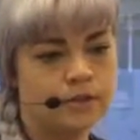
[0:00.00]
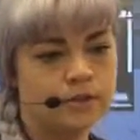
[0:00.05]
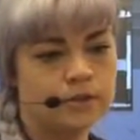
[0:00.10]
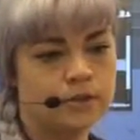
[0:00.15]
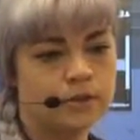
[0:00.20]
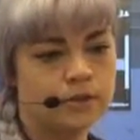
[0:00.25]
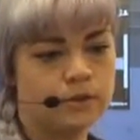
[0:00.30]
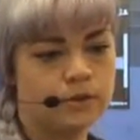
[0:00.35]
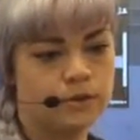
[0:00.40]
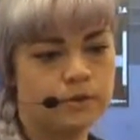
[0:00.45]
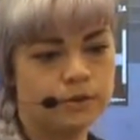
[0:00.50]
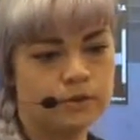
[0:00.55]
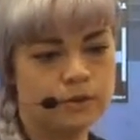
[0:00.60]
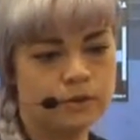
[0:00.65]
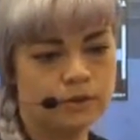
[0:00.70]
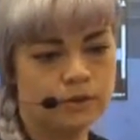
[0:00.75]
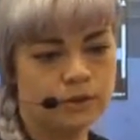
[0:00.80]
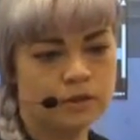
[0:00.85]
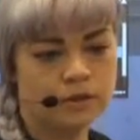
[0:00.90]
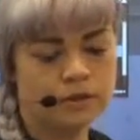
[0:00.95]
So
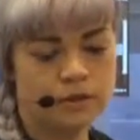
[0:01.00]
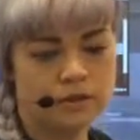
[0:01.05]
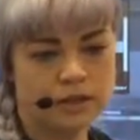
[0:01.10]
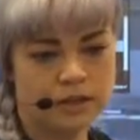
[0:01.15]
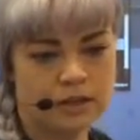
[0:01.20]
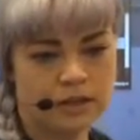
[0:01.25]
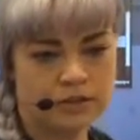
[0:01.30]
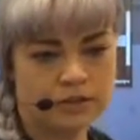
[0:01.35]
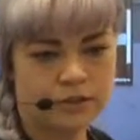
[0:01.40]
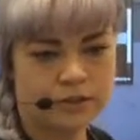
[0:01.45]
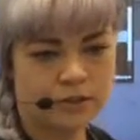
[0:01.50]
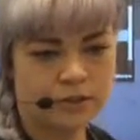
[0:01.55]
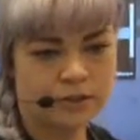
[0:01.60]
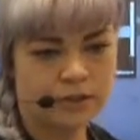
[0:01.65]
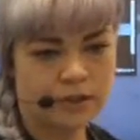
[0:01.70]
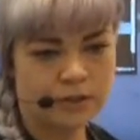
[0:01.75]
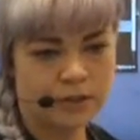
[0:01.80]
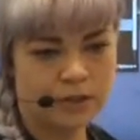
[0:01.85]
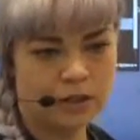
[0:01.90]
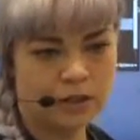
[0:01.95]
you can actually
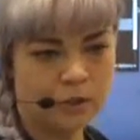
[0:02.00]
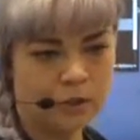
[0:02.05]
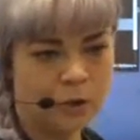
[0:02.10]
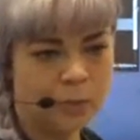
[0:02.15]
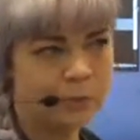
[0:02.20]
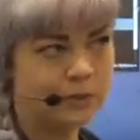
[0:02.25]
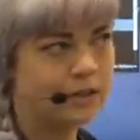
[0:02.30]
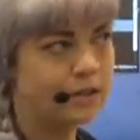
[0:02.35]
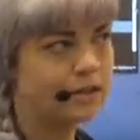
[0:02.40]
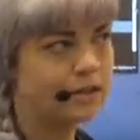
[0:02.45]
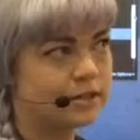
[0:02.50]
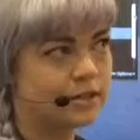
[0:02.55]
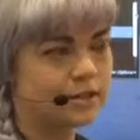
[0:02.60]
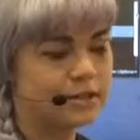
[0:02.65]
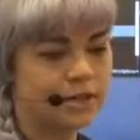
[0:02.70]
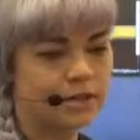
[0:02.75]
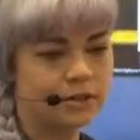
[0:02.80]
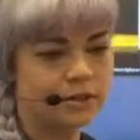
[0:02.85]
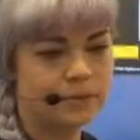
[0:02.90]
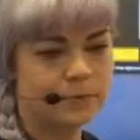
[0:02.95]
see when you open
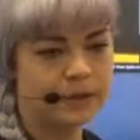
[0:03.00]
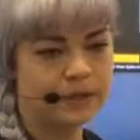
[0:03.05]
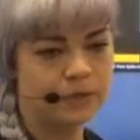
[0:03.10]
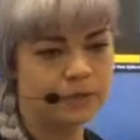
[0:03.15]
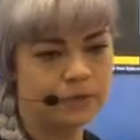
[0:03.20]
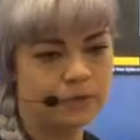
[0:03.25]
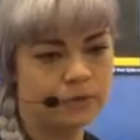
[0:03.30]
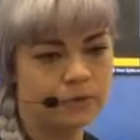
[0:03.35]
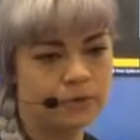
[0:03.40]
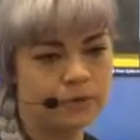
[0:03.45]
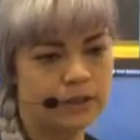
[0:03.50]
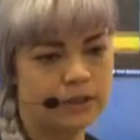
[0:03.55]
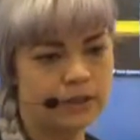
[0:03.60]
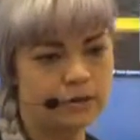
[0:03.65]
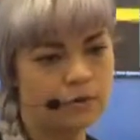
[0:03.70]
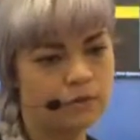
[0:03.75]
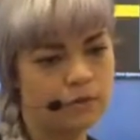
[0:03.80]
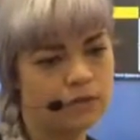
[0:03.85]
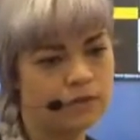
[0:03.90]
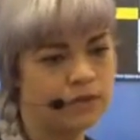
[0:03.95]
details panel
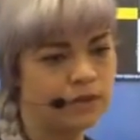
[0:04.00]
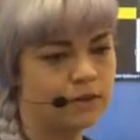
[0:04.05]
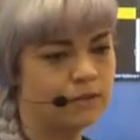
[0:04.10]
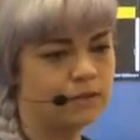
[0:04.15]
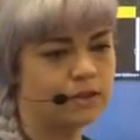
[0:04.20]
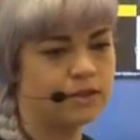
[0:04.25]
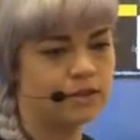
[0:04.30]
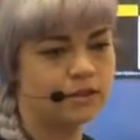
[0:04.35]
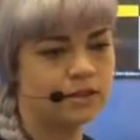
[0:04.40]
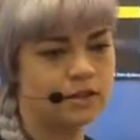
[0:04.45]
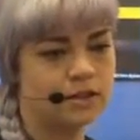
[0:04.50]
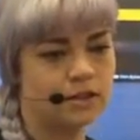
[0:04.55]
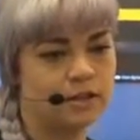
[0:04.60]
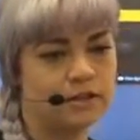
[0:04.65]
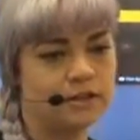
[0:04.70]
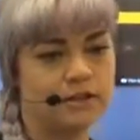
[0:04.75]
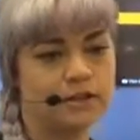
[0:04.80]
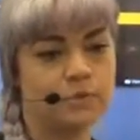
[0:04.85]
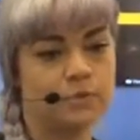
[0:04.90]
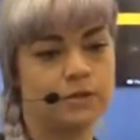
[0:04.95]
that all of the events that
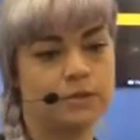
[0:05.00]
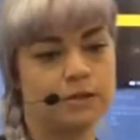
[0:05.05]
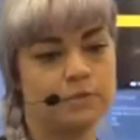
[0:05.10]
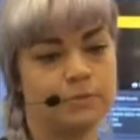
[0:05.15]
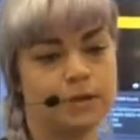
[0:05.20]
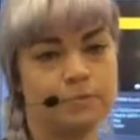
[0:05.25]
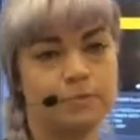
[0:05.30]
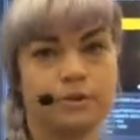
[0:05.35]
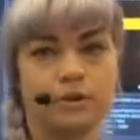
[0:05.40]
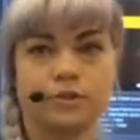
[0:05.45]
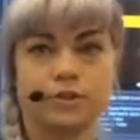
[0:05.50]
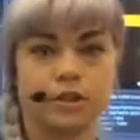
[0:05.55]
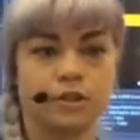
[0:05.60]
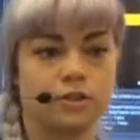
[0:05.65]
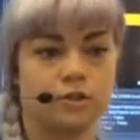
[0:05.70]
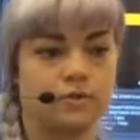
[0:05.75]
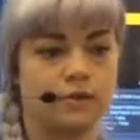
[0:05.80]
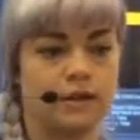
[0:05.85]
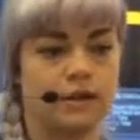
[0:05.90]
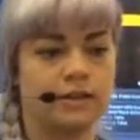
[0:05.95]
exist within my
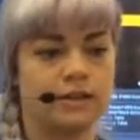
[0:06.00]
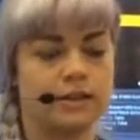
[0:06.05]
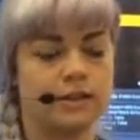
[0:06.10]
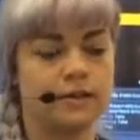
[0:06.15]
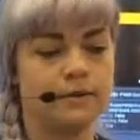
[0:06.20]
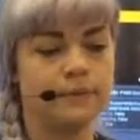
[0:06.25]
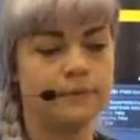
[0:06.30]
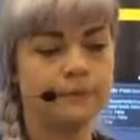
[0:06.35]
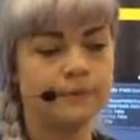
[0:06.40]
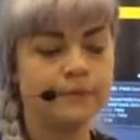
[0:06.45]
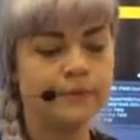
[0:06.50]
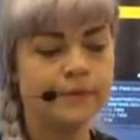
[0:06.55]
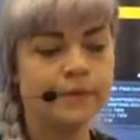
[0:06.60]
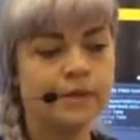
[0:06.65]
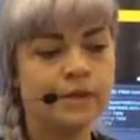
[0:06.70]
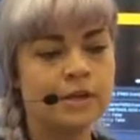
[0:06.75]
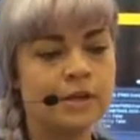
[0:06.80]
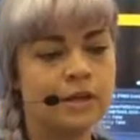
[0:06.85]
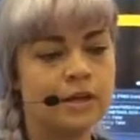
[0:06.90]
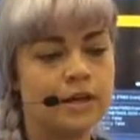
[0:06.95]
project are right there.
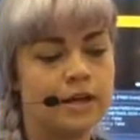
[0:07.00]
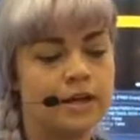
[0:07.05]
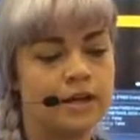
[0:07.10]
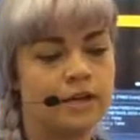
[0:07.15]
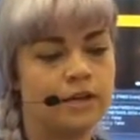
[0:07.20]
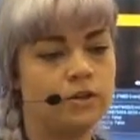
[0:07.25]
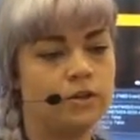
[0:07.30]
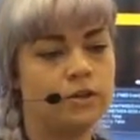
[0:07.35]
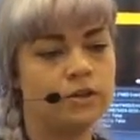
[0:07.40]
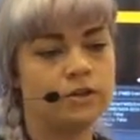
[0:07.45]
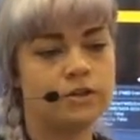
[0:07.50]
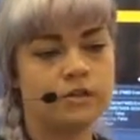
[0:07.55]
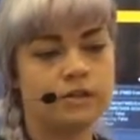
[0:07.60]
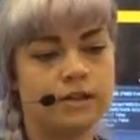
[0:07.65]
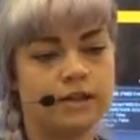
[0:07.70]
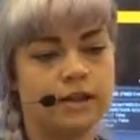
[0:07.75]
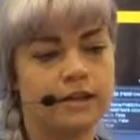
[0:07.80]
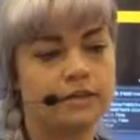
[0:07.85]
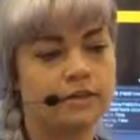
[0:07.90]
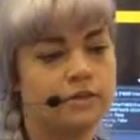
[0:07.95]
And you can
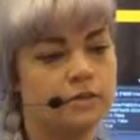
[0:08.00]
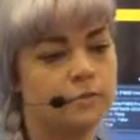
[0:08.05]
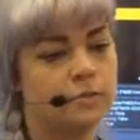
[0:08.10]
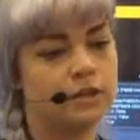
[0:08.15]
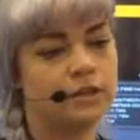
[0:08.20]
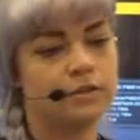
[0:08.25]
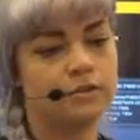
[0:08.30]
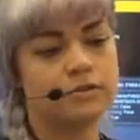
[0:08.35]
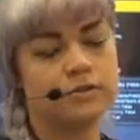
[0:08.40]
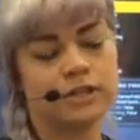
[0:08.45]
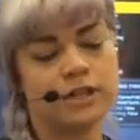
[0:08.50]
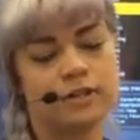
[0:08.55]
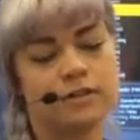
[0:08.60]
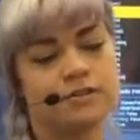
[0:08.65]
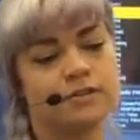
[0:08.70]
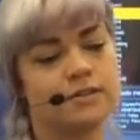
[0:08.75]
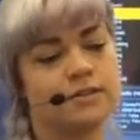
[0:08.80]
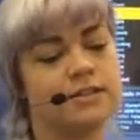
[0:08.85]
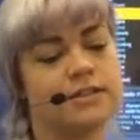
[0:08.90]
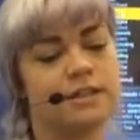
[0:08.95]
select, we can
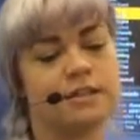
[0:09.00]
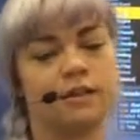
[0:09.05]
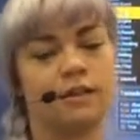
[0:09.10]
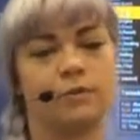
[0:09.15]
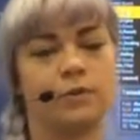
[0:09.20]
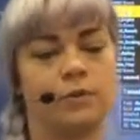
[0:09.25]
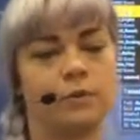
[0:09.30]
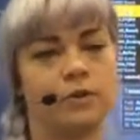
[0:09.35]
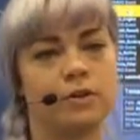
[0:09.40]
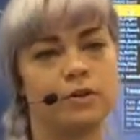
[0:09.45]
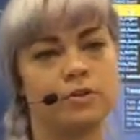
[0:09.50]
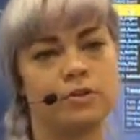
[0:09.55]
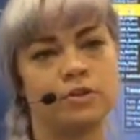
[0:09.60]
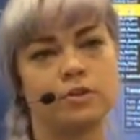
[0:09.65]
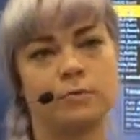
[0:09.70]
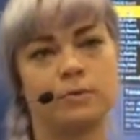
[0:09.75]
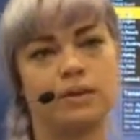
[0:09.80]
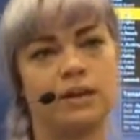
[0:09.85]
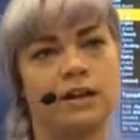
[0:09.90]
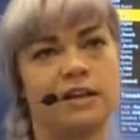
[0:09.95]
change the sound if we wanted
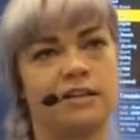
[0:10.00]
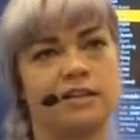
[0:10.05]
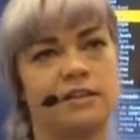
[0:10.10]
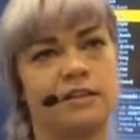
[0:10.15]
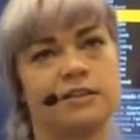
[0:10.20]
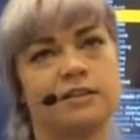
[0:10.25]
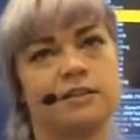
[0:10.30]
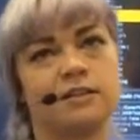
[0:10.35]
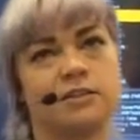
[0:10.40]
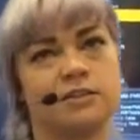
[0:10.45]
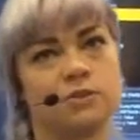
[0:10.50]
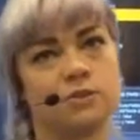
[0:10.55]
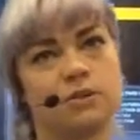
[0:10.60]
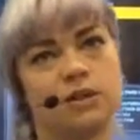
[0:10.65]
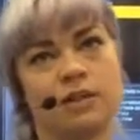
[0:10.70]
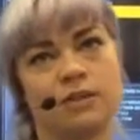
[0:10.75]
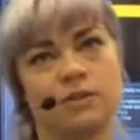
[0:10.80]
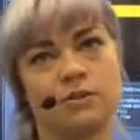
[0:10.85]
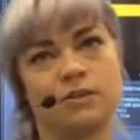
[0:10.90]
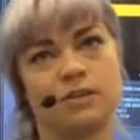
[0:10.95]
to, but I think the
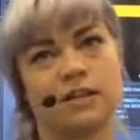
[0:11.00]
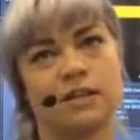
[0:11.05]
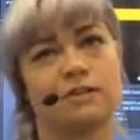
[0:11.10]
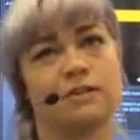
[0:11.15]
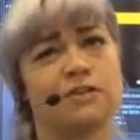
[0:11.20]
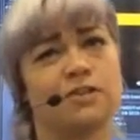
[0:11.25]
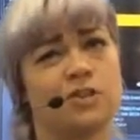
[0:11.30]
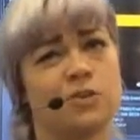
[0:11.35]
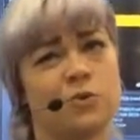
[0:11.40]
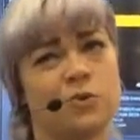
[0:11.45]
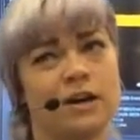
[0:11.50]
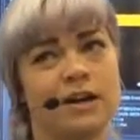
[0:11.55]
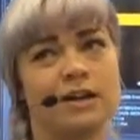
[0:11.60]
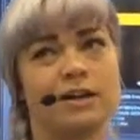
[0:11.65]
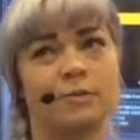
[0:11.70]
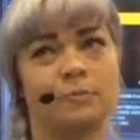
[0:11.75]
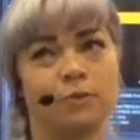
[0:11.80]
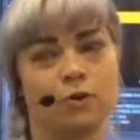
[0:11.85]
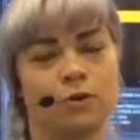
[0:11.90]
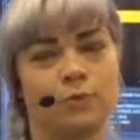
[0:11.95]
tornado sound is
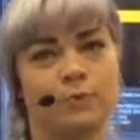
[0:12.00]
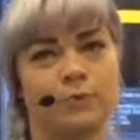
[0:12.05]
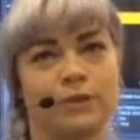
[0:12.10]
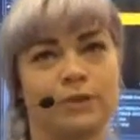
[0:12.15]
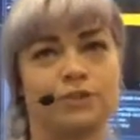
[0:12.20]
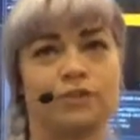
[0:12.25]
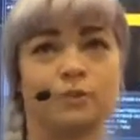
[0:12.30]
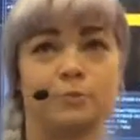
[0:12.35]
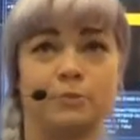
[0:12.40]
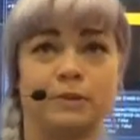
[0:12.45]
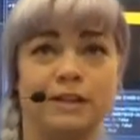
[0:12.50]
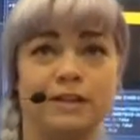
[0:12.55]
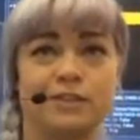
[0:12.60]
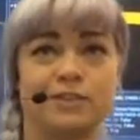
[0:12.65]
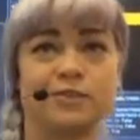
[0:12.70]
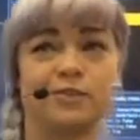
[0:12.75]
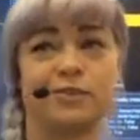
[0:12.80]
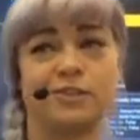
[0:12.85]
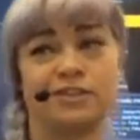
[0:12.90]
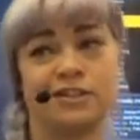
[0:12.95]
quite appropriate to
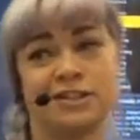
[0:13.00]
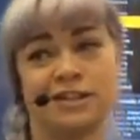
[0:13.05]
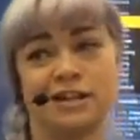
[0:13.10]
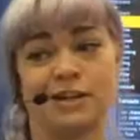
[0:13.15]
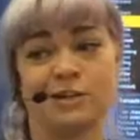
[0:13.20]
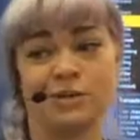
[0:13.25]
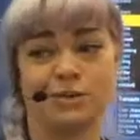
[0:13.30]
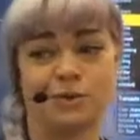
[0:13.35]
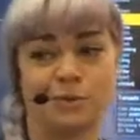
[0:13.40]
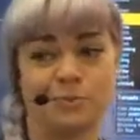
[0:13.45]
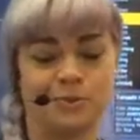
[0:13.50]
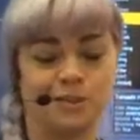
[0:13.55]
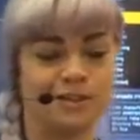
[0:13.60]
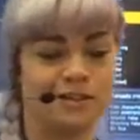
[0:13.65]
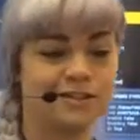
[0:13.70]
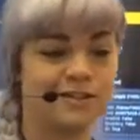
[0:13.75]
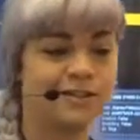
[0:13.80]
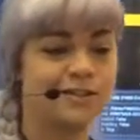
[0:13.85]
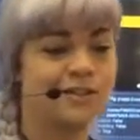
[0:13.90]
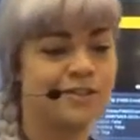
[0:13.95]
place on the tornado
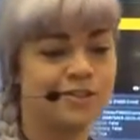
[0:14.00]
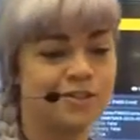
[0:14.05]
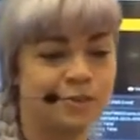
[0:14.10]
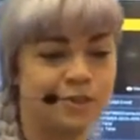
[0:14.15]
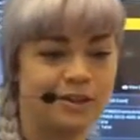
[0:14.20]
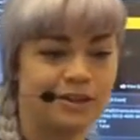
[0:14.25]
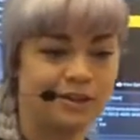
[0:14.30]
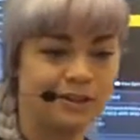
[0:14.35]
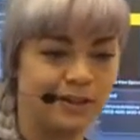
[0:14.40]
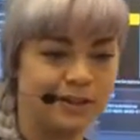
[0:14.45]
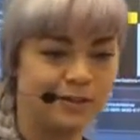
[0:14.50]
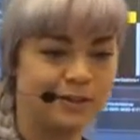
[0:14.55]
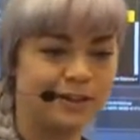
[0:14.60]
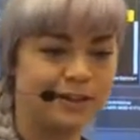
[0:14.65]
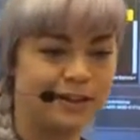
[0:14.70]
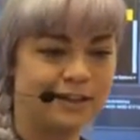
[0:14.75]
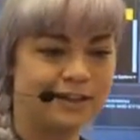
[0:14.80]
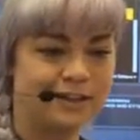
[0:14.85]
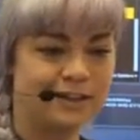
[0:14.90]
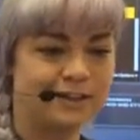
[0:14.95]
object. So we're going to leave it
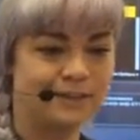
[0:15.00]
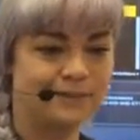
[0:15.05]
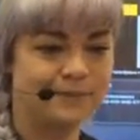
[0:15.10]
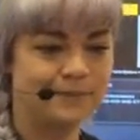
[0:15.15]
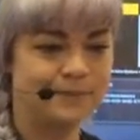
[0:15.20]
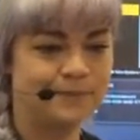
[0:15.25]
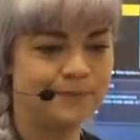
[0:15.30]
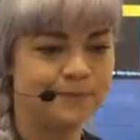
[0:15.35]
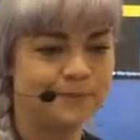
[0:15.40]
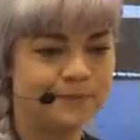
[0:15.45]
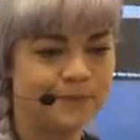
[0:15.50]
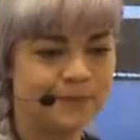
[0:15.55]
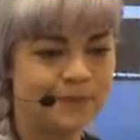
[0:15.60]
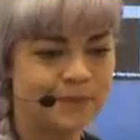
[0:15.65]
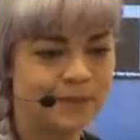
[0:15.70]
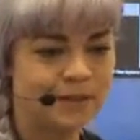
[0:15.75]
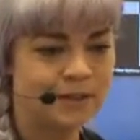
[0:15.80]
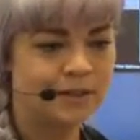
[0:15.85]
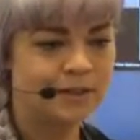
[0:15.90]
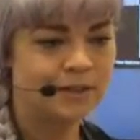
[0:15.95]
like that.
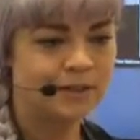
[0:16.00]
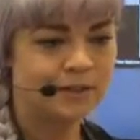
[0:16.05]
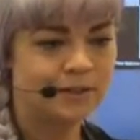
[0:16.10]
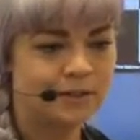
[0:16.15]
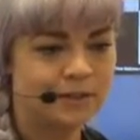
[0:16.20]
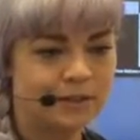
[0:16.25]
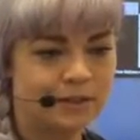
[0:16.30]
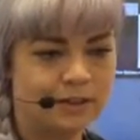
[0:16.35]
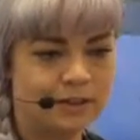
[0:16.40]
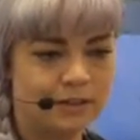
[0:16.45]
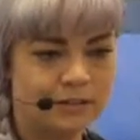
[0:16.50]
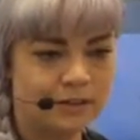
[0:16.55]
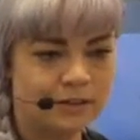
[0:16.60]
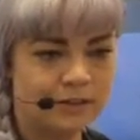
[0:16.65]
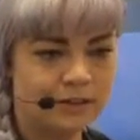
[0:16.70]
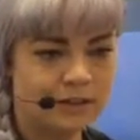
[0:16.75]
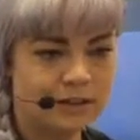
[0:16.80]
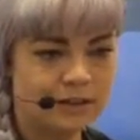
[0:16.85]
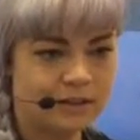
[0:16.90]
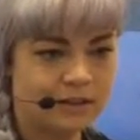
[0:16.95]
I'll leave
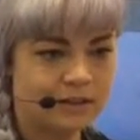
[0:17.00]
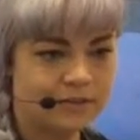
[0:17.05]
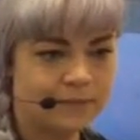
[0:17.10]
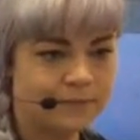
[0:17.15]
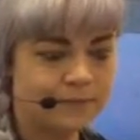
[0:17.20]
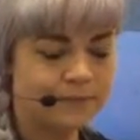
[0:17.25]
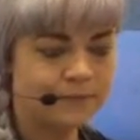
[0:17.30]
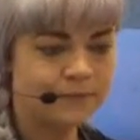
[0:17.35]
it right there.